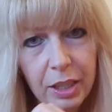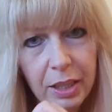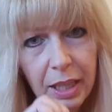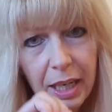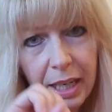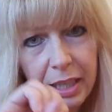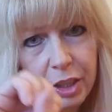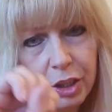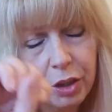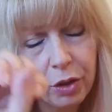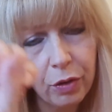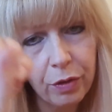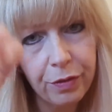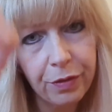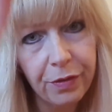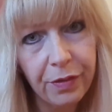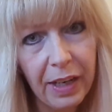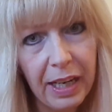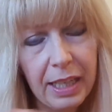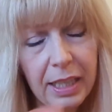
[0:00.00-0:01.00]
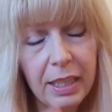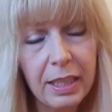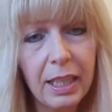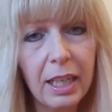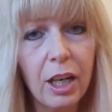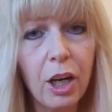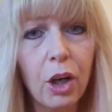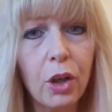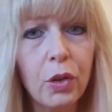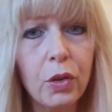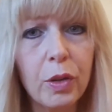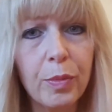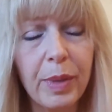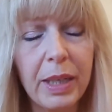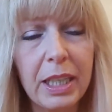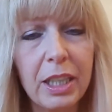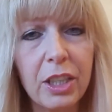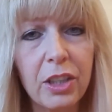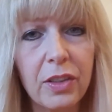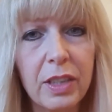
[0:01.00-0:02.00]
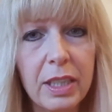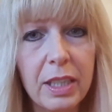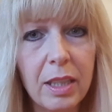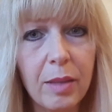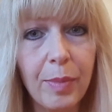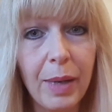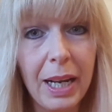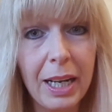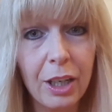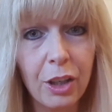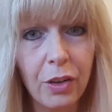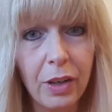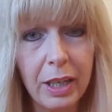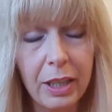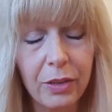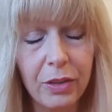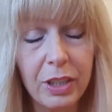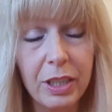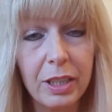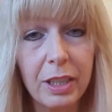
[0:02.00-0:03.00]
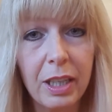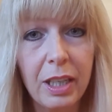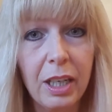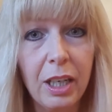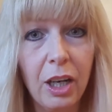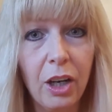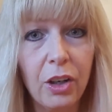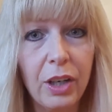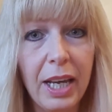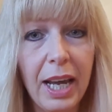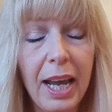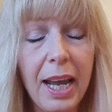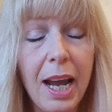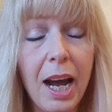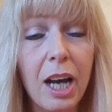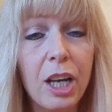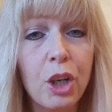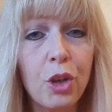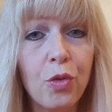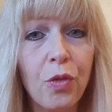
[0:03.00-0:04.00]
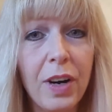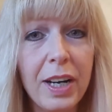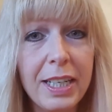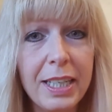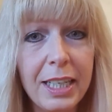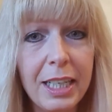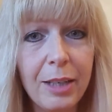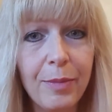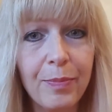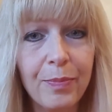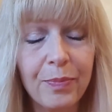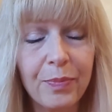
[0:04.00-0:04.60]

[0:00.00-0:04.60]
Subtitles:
As you're fading that old picture into the background. Okay, are you ready?